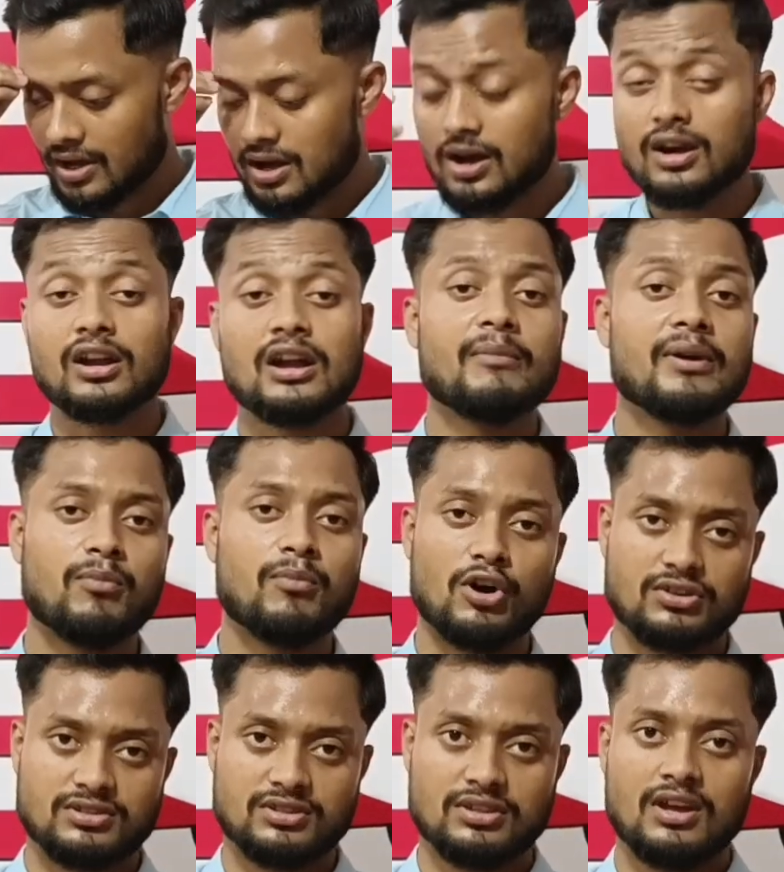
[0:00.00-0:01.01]
uh, comment
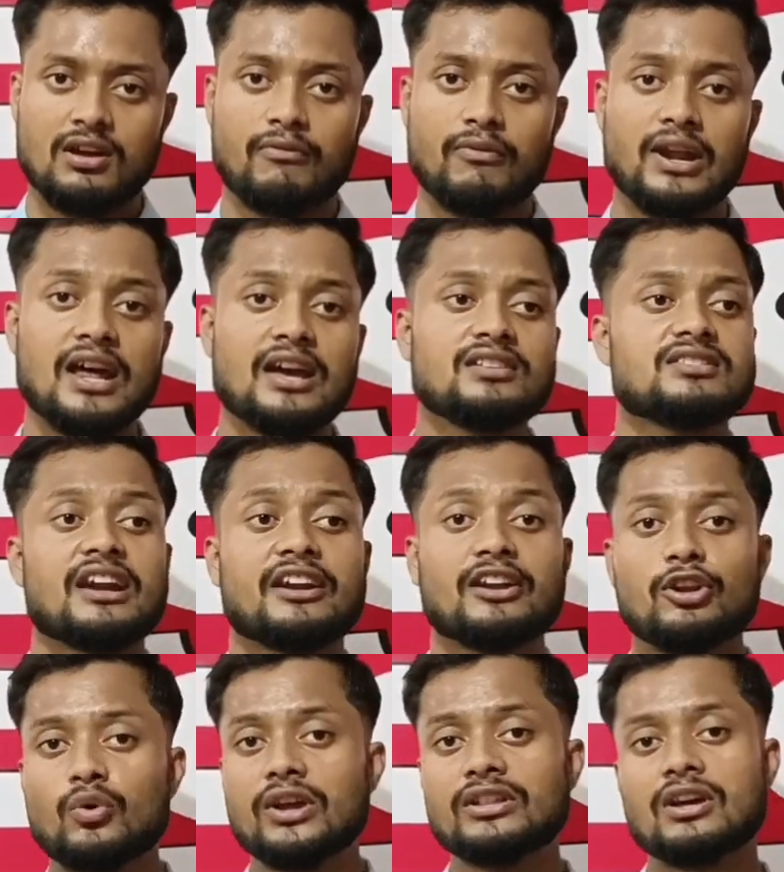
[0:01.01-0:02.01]
box. When I started
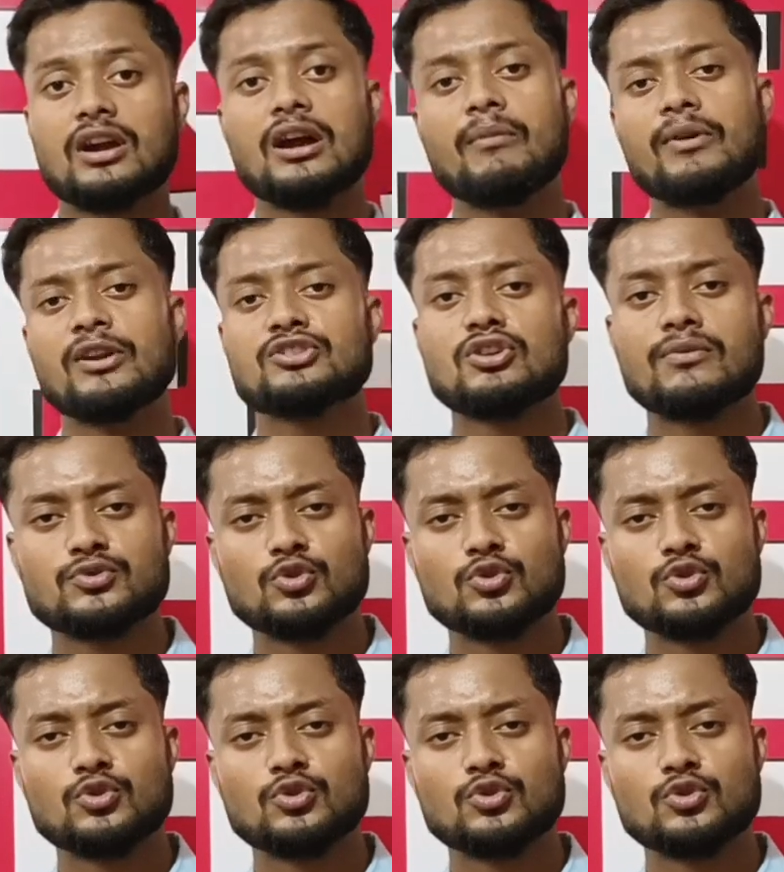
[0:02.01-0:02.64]
looking the comments of